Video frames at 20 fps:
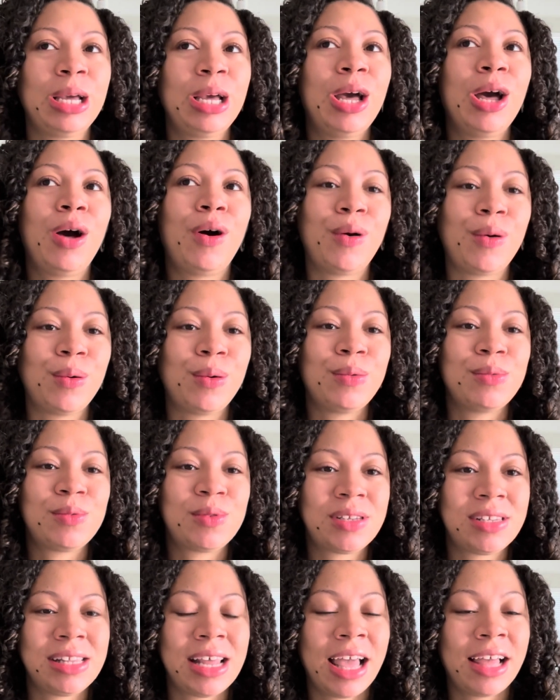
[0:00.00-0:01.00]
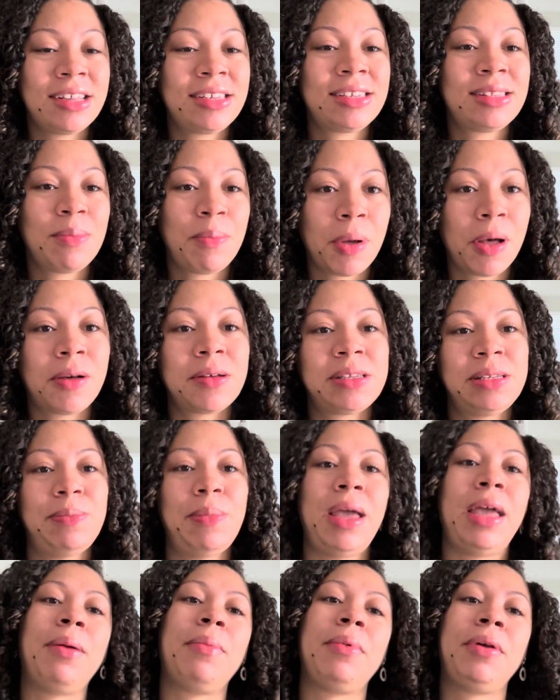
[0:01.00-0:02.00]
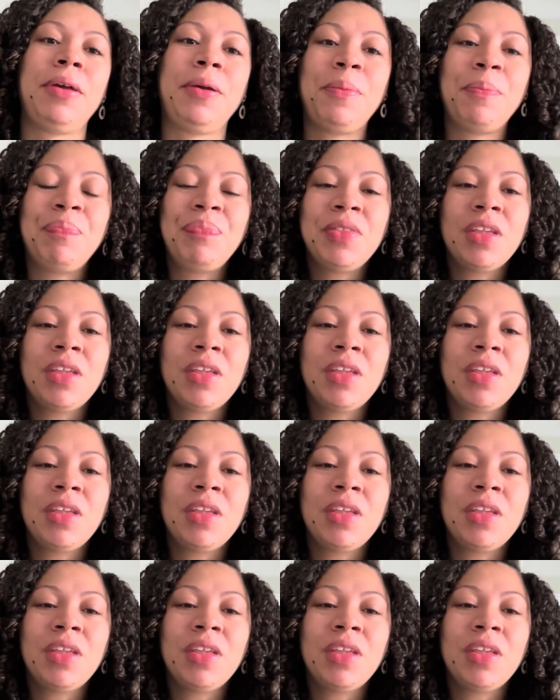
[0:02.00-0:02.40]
goes. That's the boss baby.